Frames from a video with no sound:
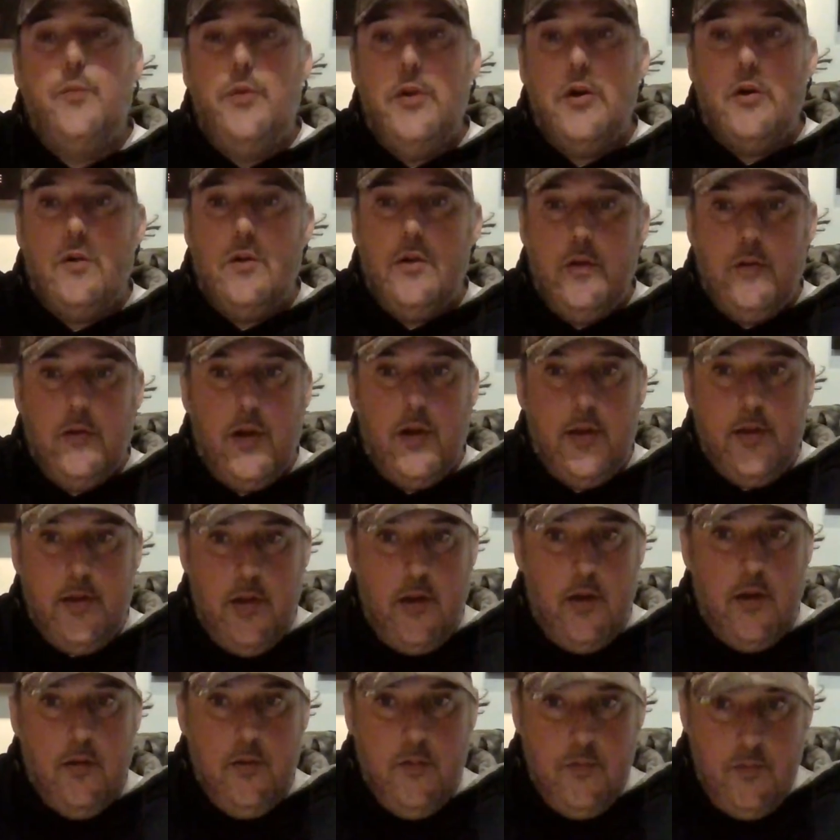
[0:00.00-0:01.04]
building right
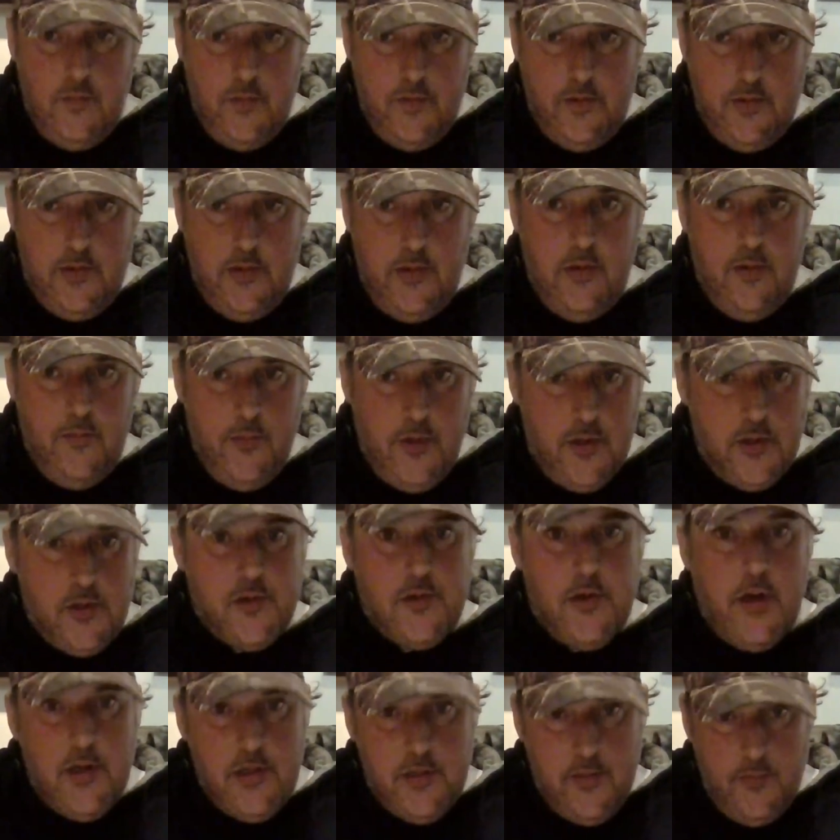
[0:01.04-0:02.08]
there, which is the
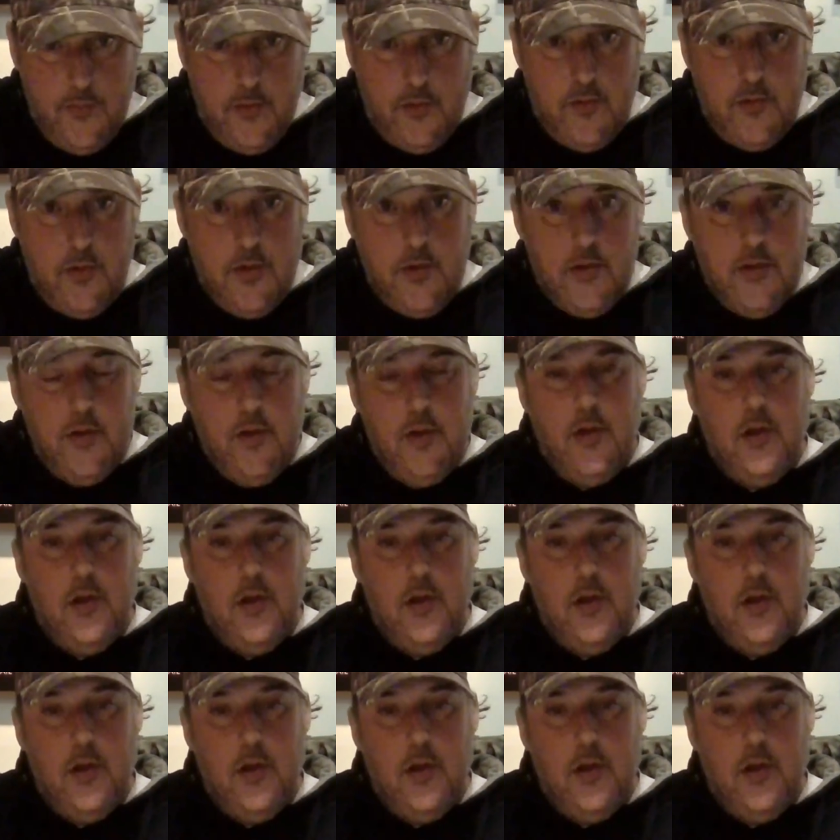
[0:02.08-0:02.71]
administration building,